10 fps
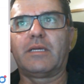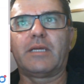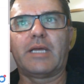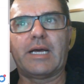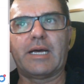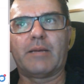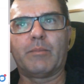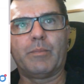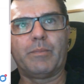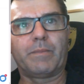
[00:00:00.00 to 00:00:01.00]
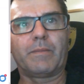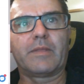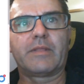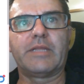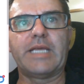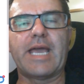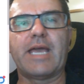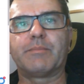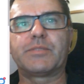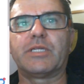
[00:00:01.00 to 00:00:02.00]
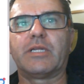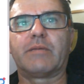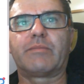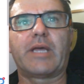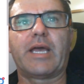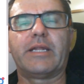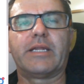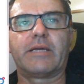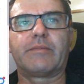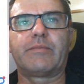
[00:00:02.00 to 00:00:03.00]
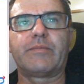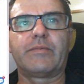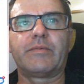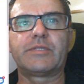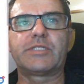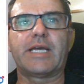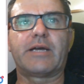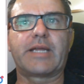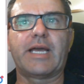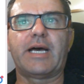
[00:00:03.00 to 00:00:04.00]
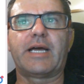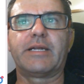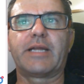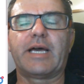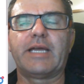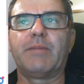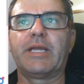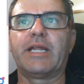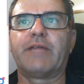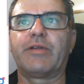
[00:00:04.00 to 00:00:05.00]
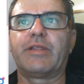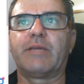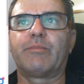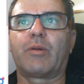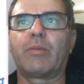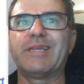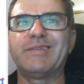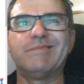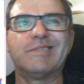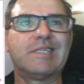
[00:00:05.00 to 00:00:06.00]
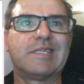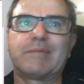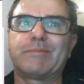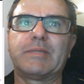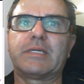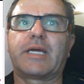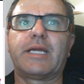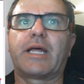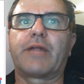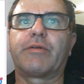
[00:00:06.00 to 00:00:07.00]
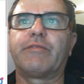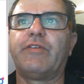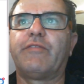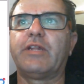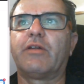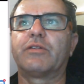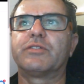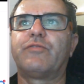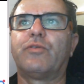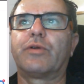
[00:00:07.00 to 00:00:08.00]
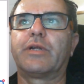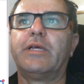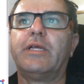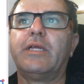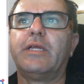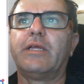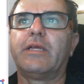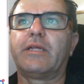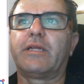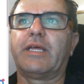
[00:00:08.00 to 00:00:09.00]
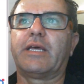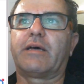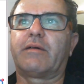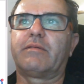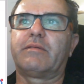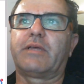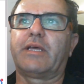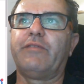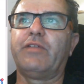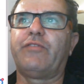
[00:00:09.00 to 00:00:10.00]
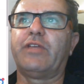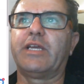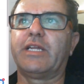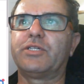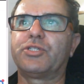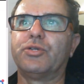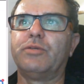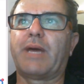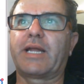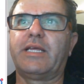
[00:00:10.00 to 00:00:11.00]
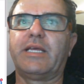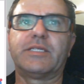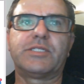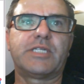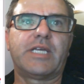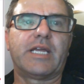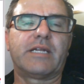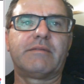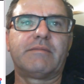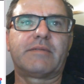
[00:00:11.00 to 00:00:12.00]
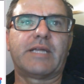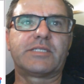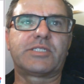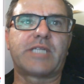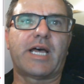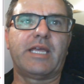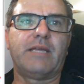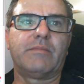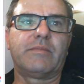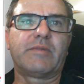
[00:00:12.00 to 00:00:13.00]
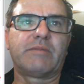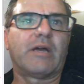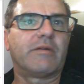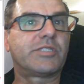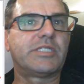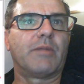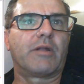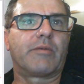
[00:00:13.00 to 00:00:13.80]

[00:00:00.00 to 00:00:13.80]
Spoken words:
the amps and the sound card and cabling and everything. Probably you ended up about $850 for it. Now, even if you needed 2 butt kickers to get that same, similar